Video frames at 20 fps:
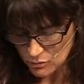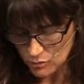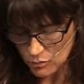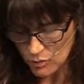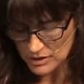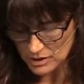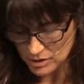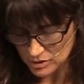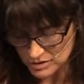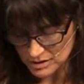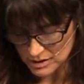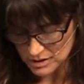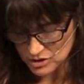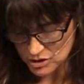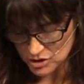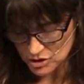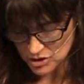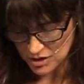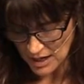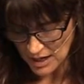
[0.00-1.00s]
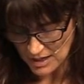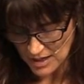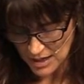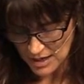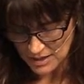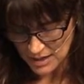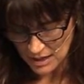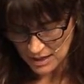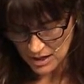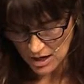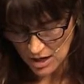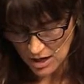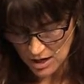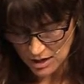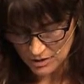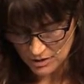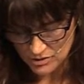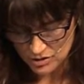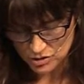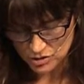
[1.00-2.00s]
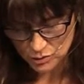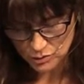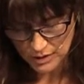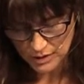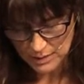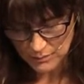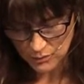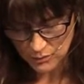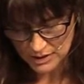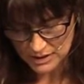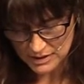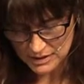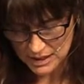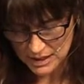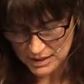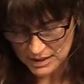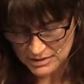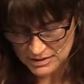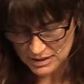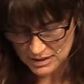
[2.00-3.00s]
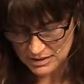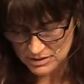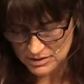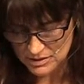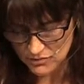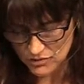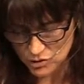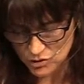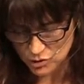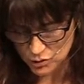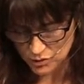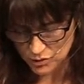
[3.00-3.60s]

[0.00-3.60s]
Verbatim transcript: what you did to Sihon and Og, the two Amorite kings east of the